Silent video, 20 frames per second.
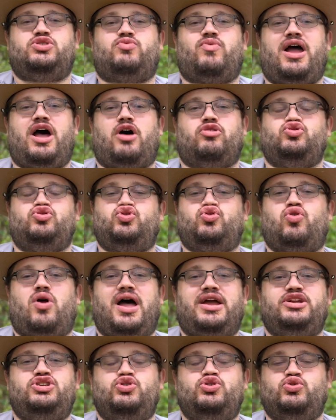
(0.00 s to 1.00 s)
around
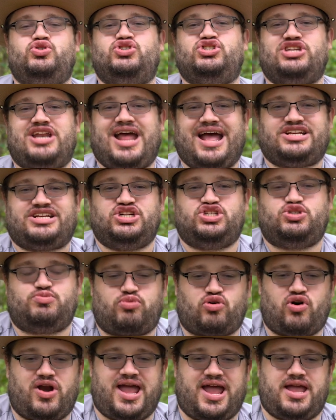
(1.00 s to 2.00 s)
trying to snatch its
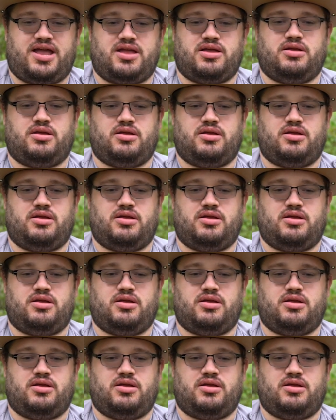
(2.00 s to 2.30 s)
prey.